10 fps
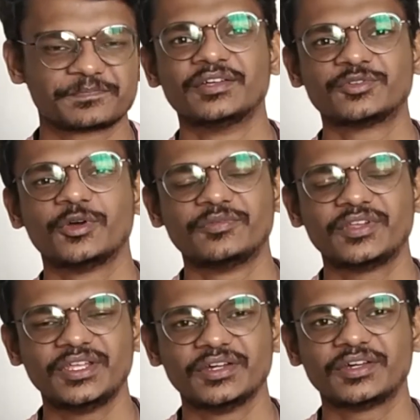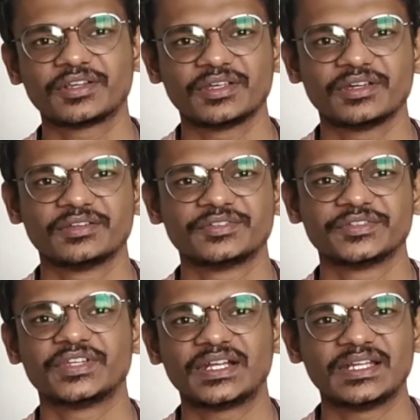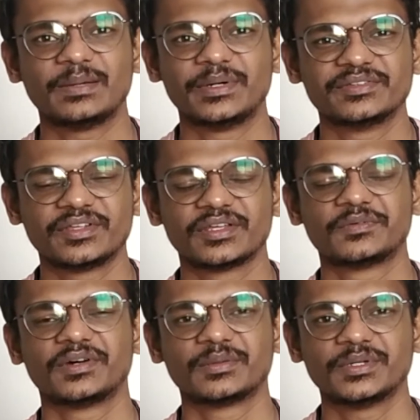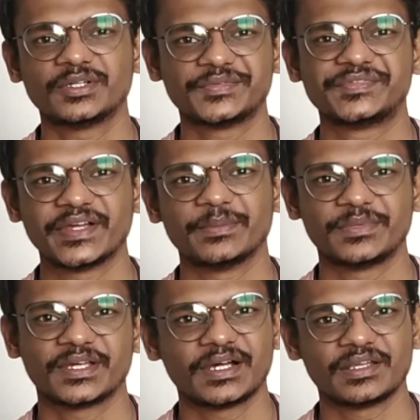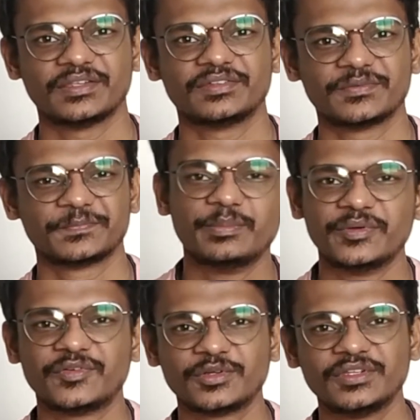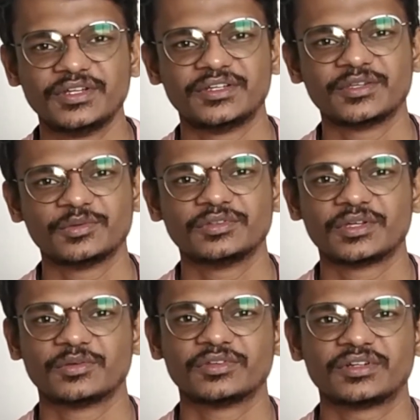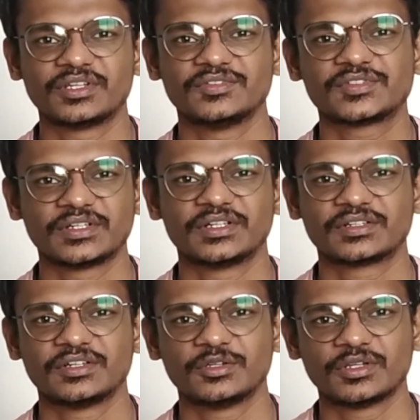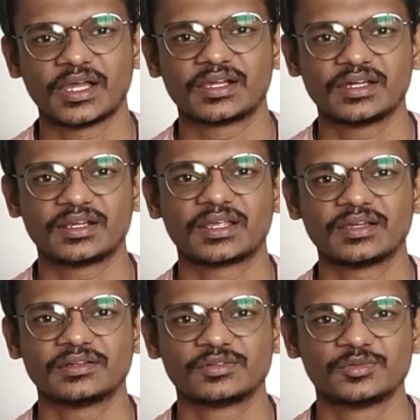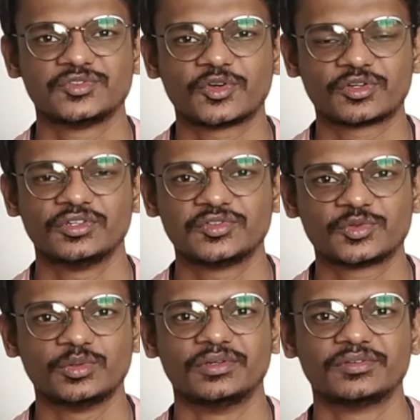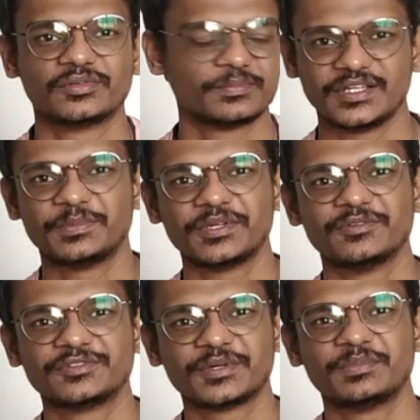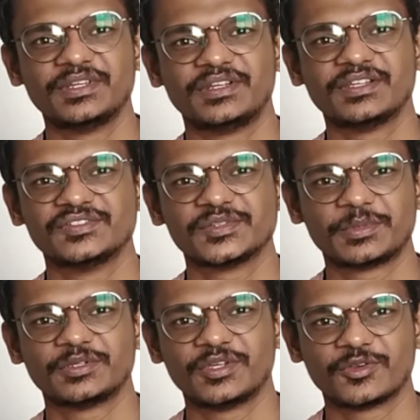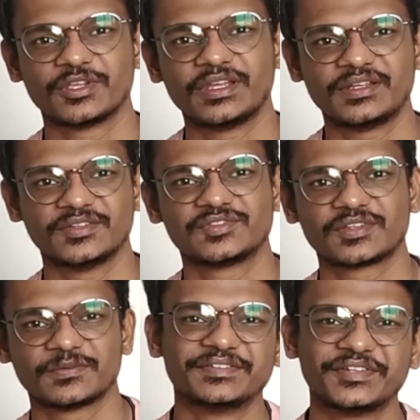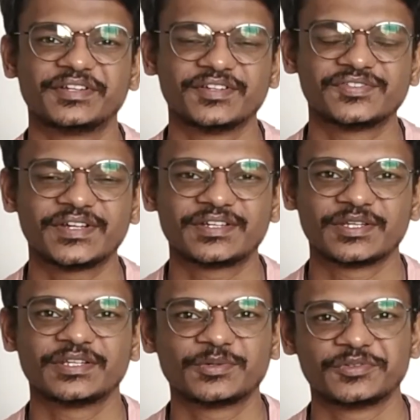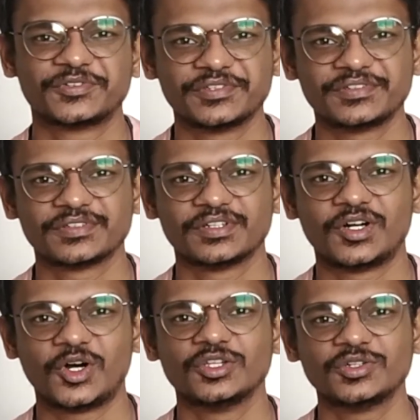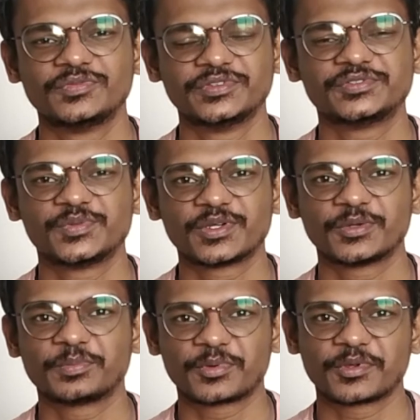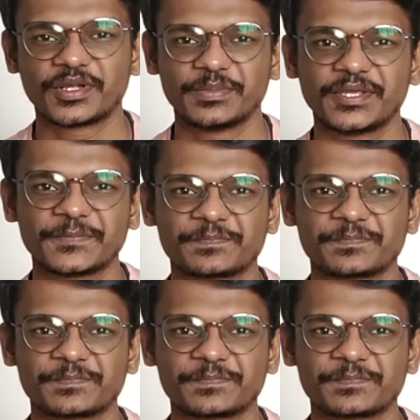So every year SysAd Lab has a requirement of 5 MTech RAs. Before the interview, there was a test conducted on HackerRank to shortlist students. Let me give you some details about the online test. The test had 10 questions, all of which were on programming.